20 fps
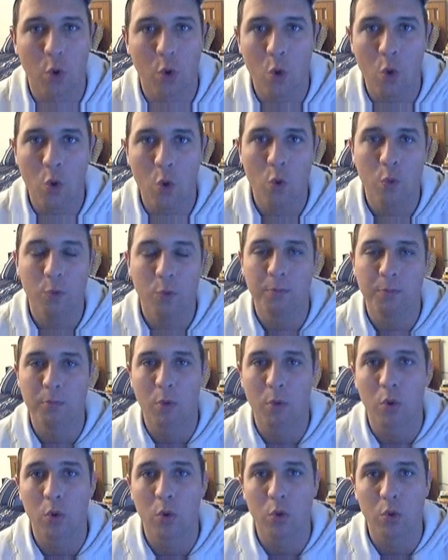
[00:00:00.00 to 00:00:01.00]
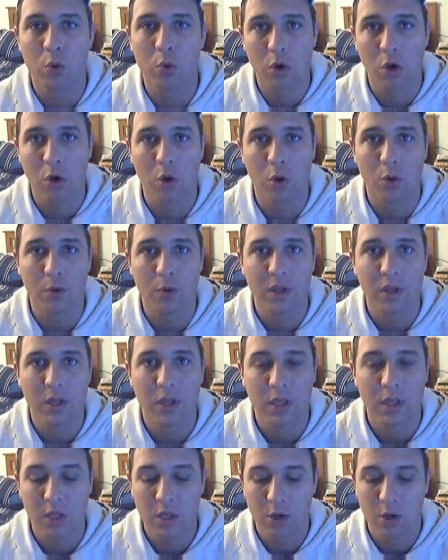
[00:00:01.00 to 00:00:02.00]
own moral code,
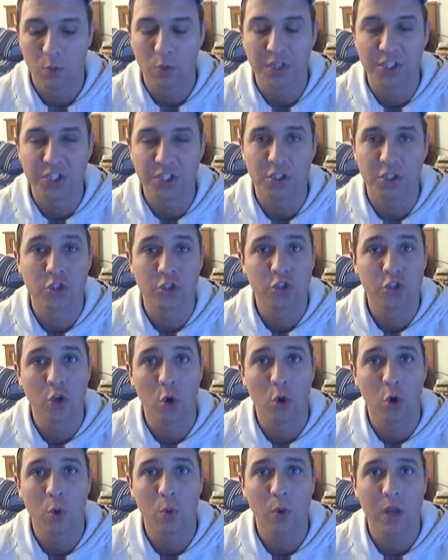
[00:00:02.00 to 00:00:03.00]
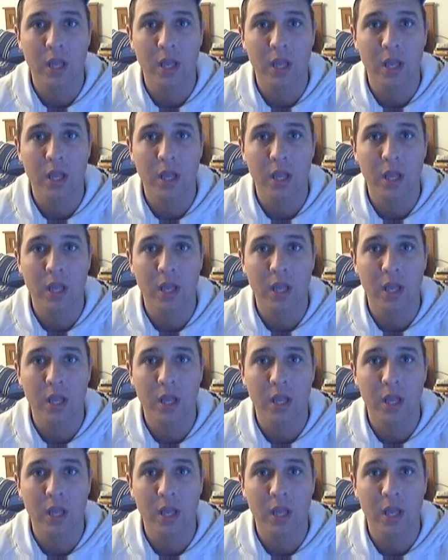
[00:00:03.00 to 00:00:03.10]
which is so